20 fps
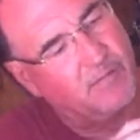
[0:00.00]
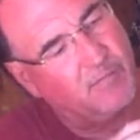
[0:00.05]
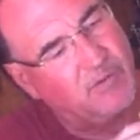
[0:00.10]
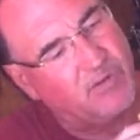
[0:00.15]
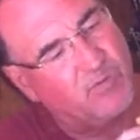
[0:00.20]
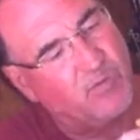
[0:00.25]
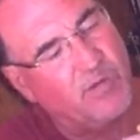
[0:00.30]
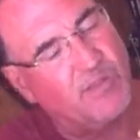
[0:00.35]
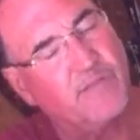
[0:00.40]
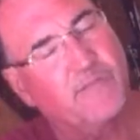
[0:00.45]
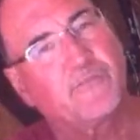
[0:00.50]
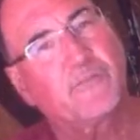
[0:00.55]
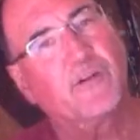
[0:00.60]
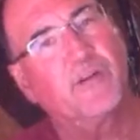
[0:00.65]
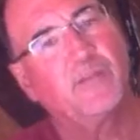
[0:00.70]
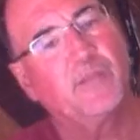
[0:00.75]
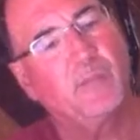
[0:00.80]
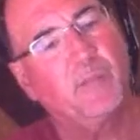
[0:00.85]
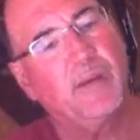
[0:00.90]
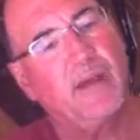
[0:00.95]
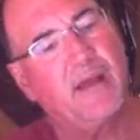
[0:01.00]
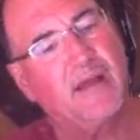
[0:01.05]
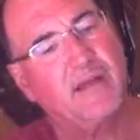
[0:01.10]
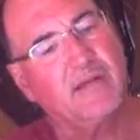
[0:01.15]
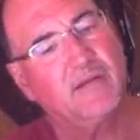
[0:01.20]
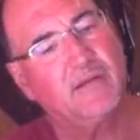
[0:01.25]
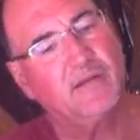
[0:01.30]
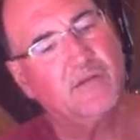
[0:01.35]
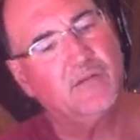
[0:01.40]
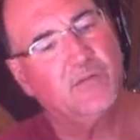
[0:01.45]
between the front and the
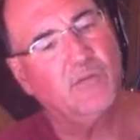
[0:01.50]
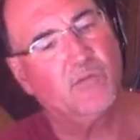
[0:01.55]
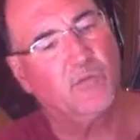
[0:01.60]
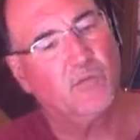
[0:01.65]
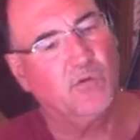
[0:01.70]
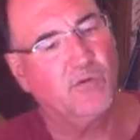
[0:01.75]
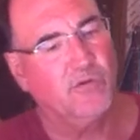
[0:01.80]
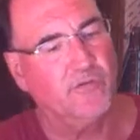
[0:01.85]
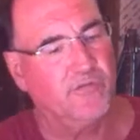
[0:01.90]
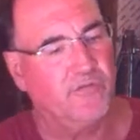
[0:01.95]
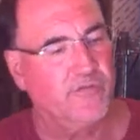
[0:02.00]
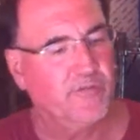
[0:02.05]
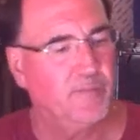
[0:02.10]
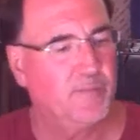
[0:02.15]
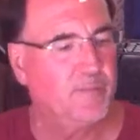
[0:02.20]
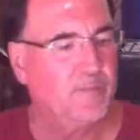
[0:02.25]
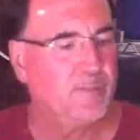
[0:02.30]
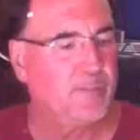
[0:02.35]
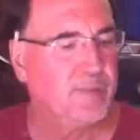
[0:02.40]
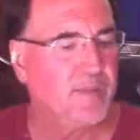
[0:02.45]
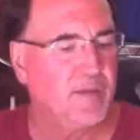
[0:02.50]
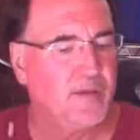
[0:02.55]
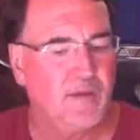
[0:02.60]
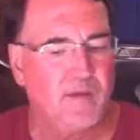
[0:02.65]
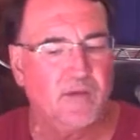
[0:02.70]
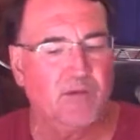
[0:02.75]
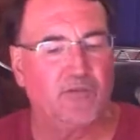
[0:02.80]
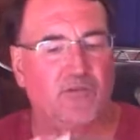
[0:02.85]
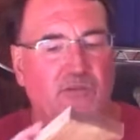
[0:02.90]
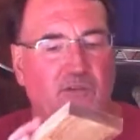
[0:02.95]
back and under the roof.
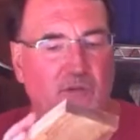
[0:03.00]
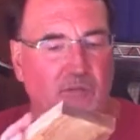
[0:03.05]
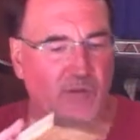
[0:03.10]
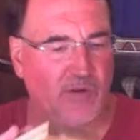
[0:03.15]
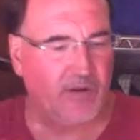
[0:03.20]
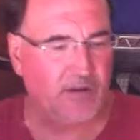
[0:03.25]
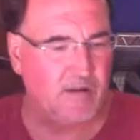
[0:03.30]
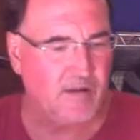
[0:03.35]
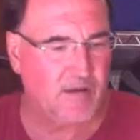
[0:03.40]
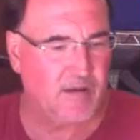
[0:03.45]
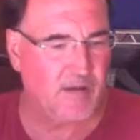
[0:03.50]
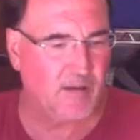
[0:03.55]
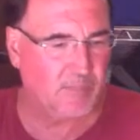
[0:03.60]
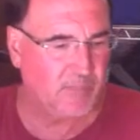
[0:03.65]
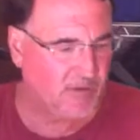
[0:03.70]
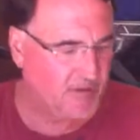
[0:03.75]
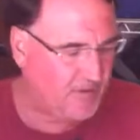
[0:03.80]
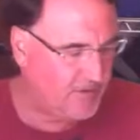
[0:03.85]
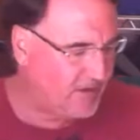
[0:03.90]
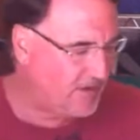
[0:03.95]
So we need a couple of